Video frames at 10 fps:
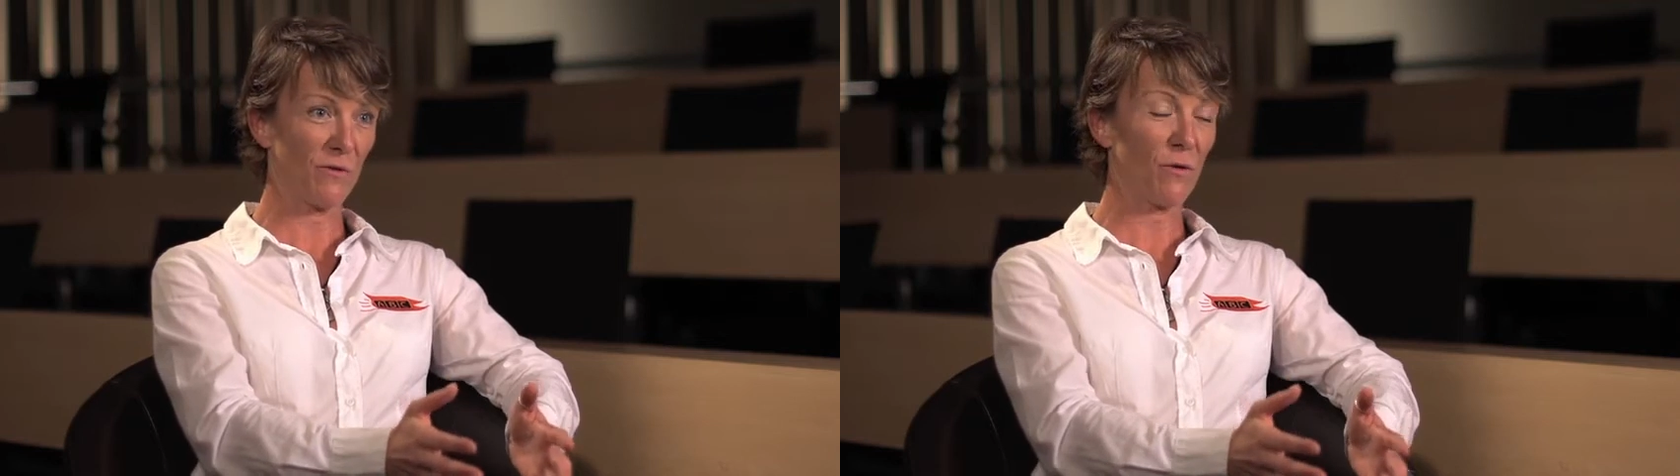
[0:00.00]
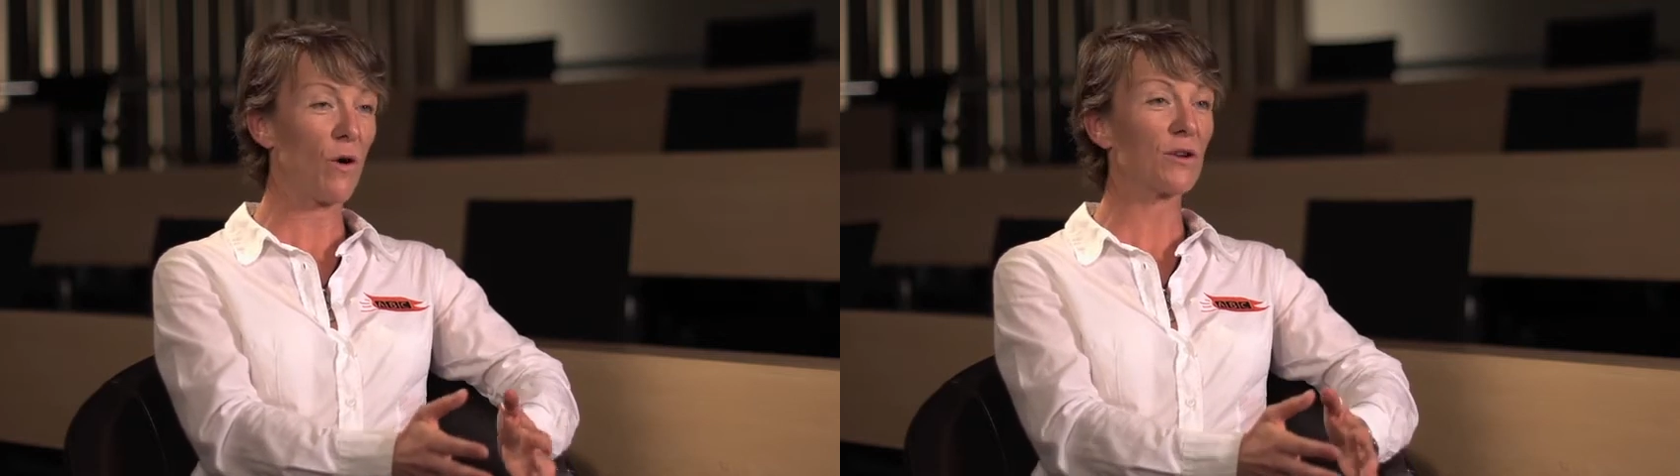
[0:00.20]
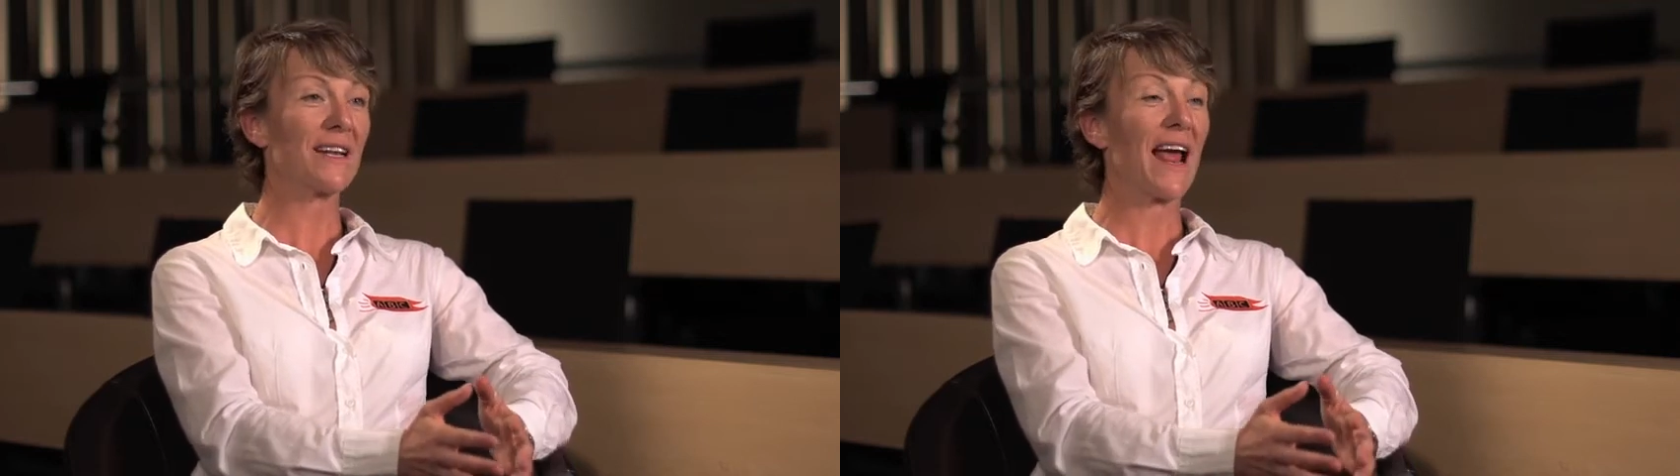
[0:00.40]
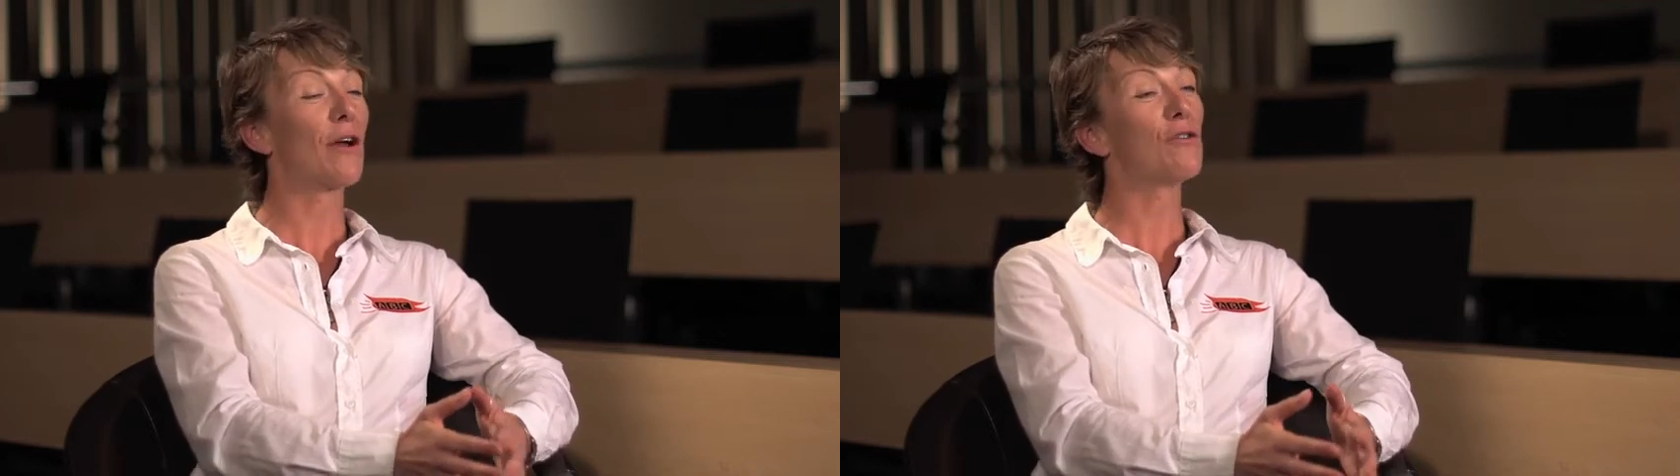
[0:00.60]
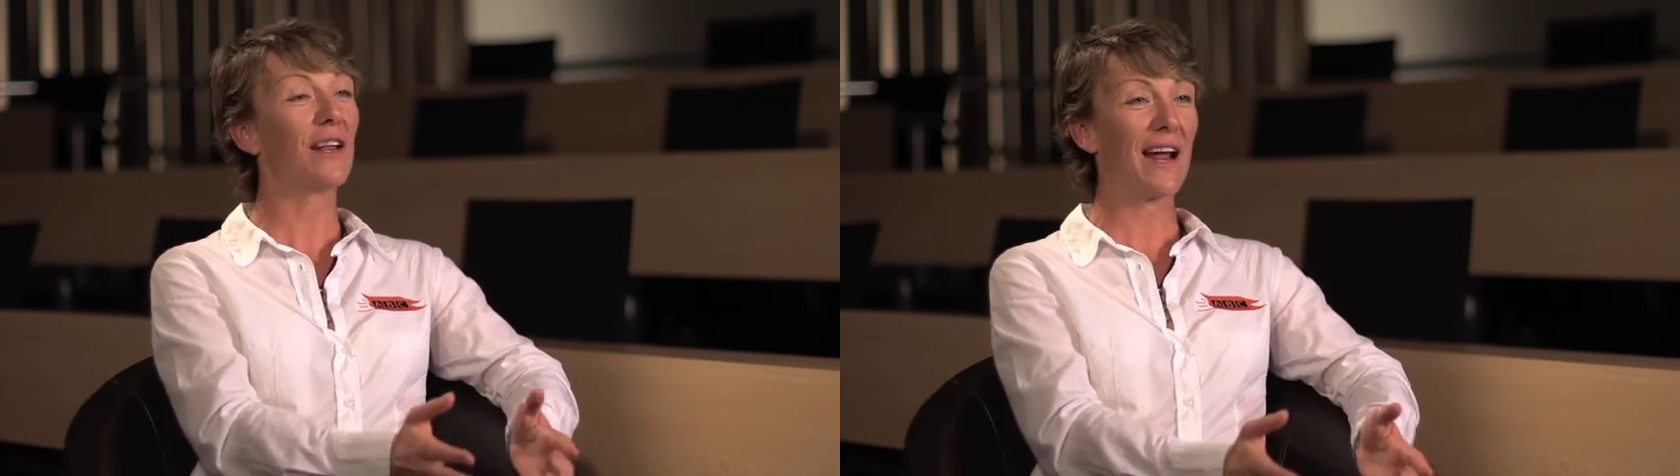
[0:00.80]
for what and how
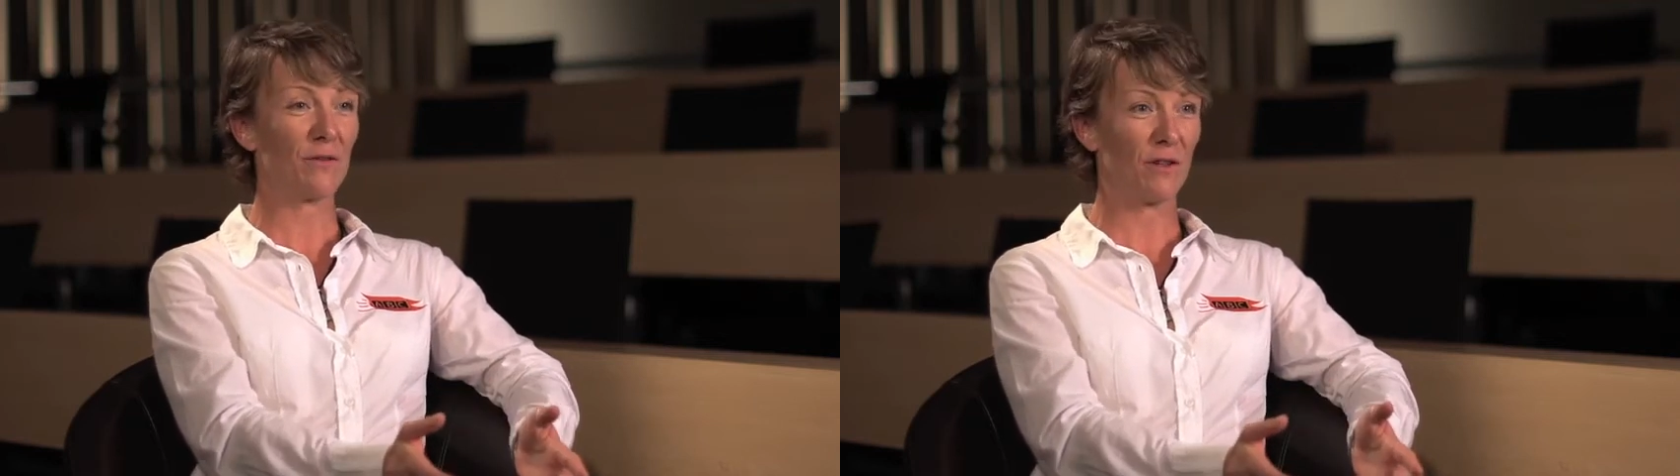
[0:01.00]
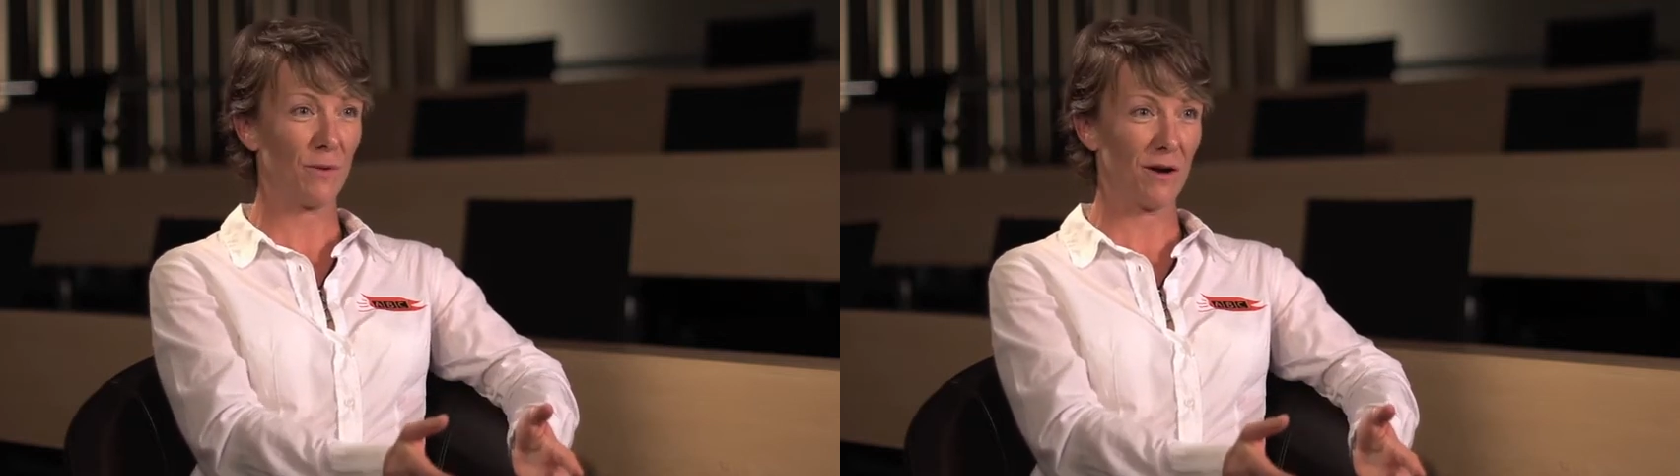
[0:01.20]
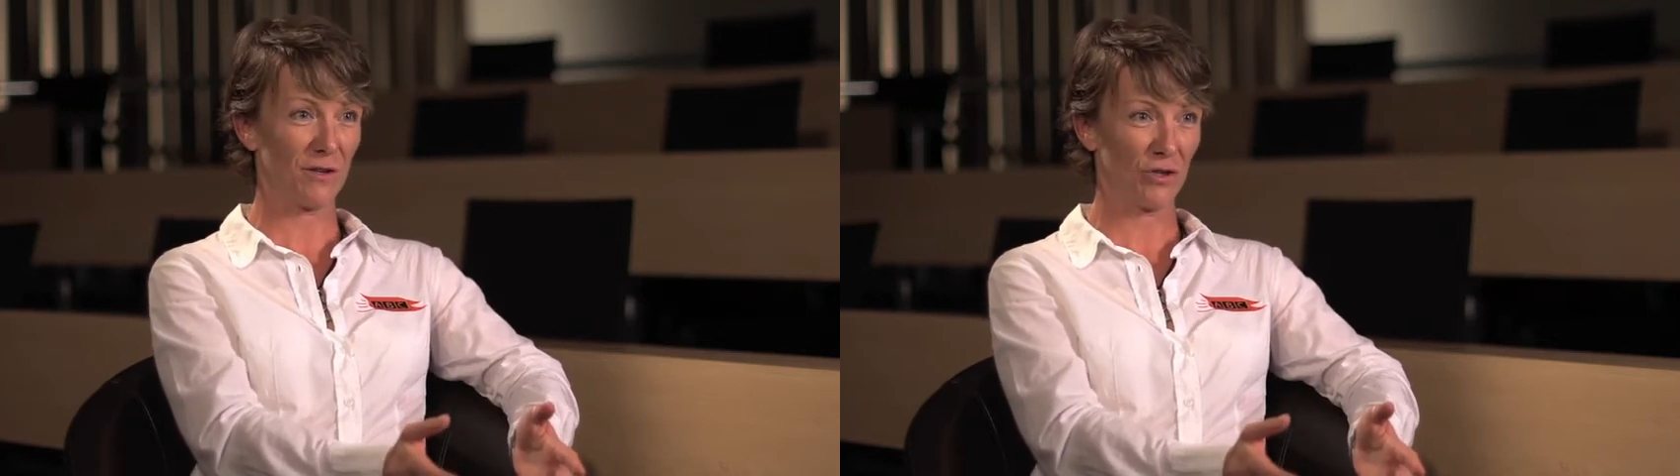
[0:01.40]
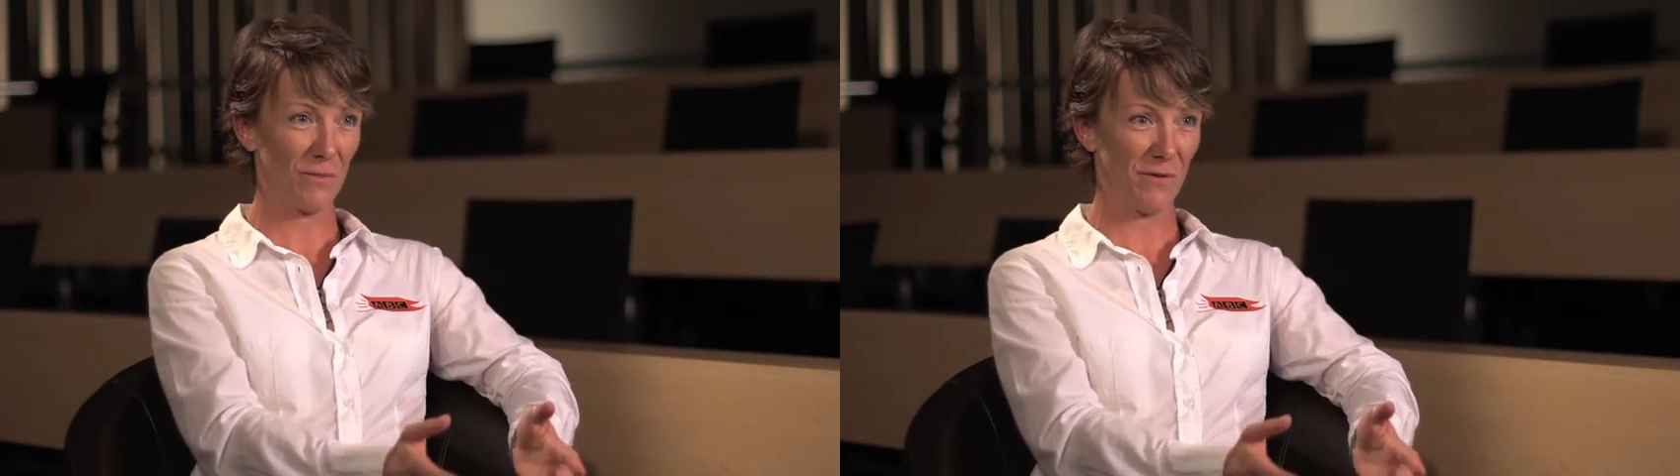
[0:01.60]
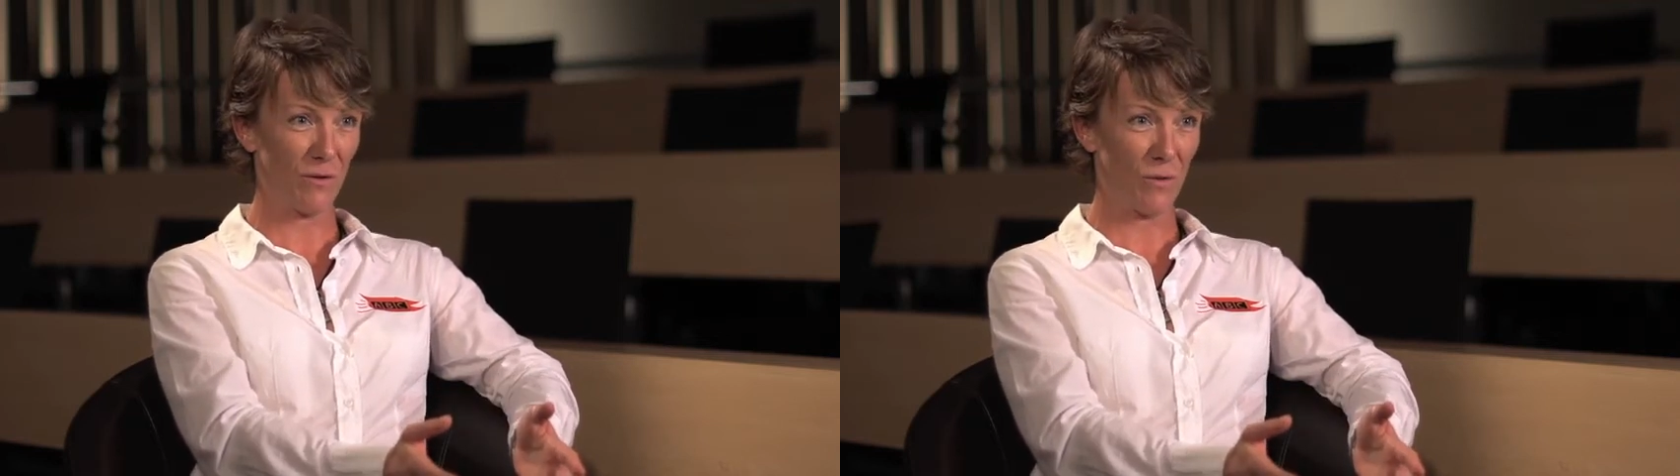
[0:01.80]
you get out of the
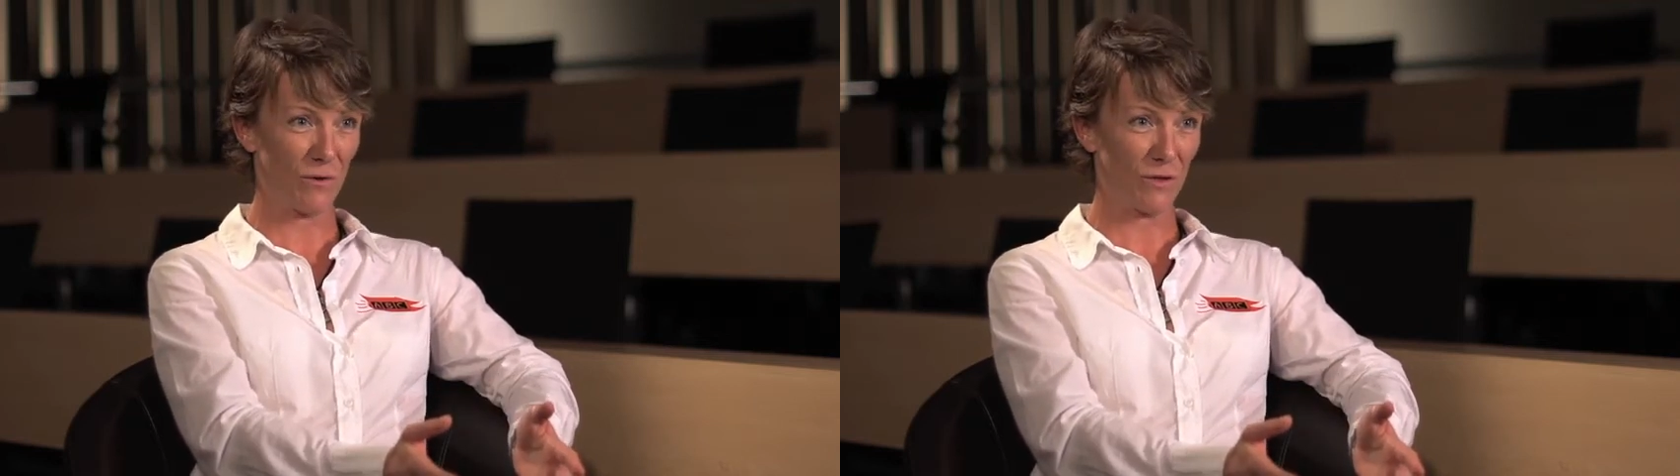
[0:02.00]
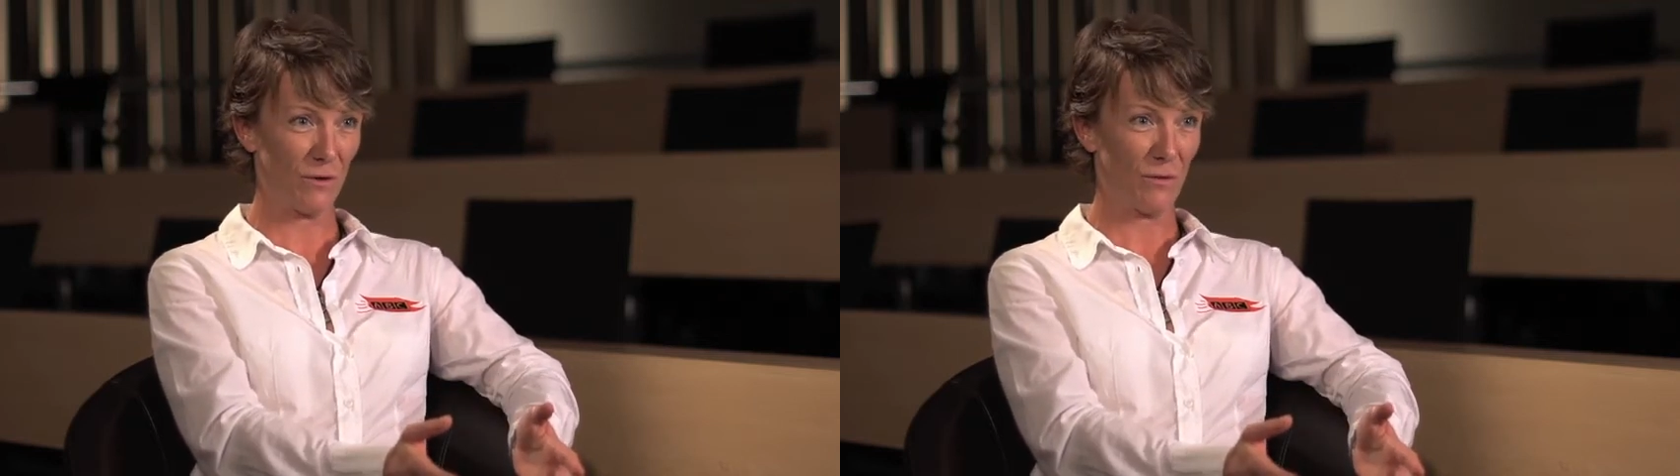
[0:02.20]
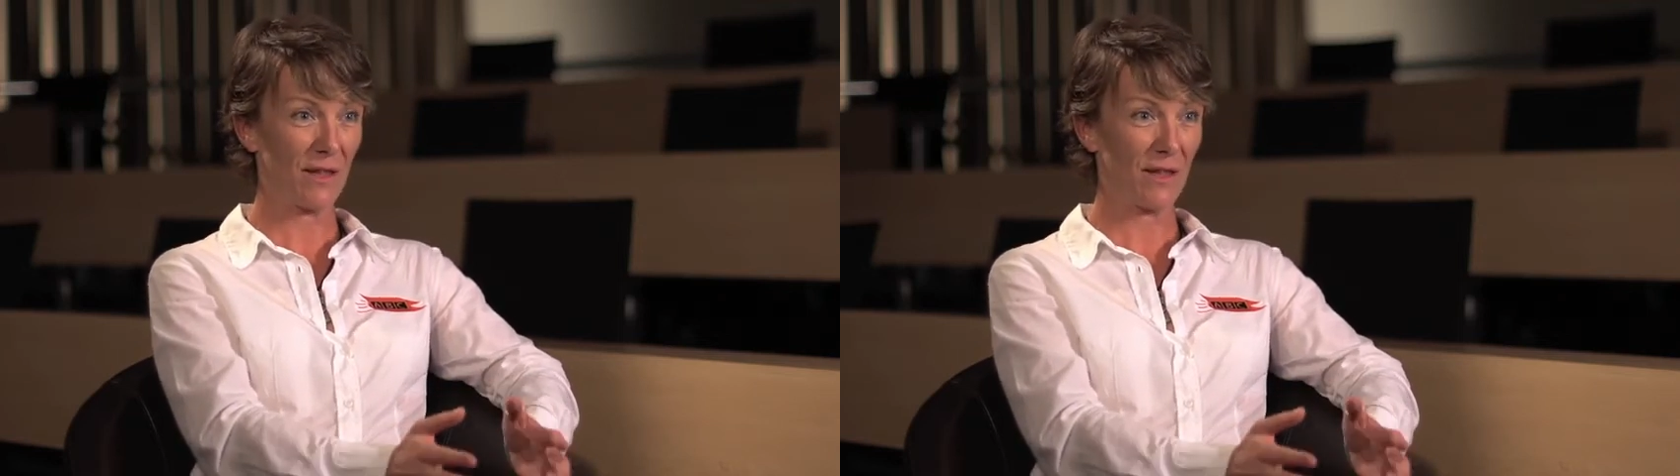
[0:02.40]
partnership if you want to.